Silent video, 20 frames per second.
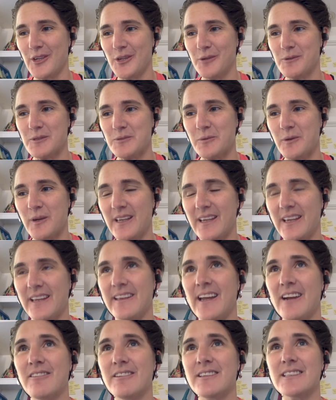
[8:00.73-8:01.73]
Aloy, who was
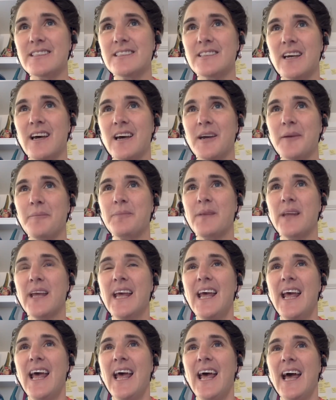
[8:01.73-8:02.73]
working there at the time.
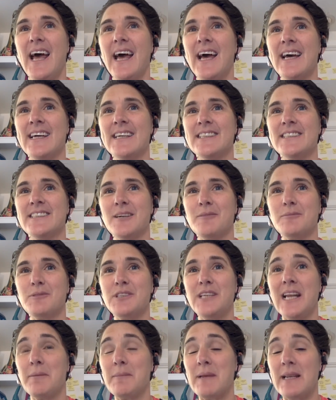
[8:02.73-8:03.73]
And
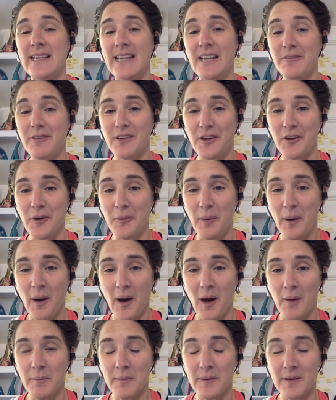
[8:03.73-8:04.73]
um, she let me live in her
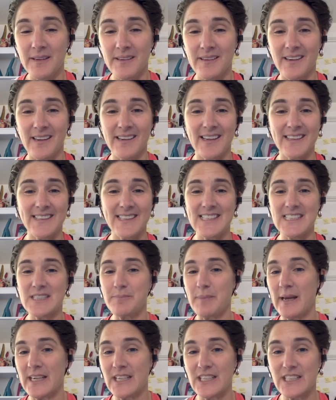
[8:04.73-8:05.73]
apartment, and I did
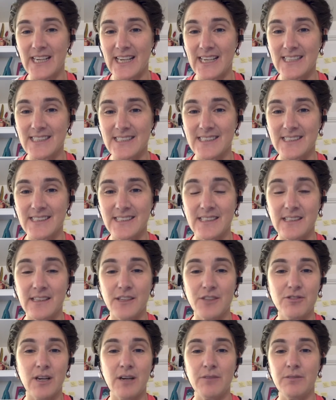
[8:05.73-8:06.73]
Spanish lessons,
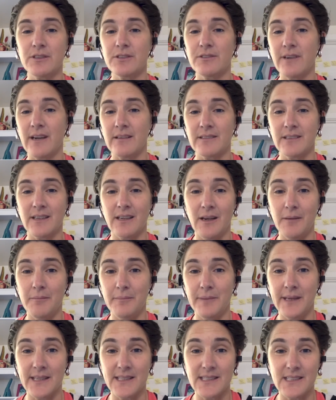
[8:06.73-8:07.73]
and I travelled around
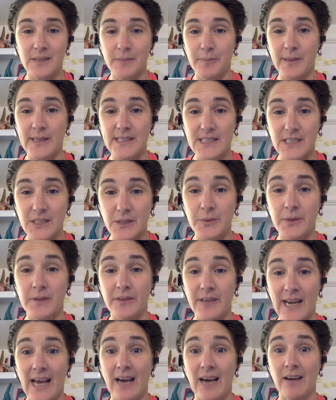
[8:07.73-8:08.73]
Colombia to the bits you
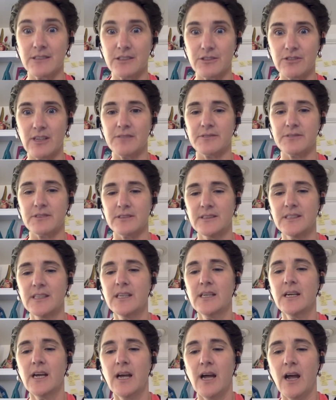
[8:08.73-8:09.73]
were allowed to travel
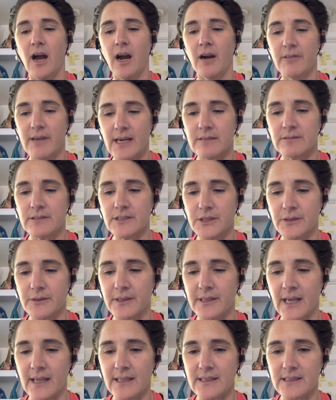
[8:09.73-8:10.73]
around
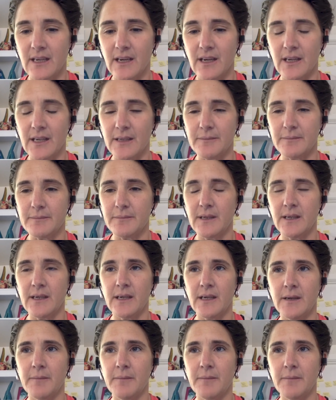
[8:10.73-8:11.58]
to at that time.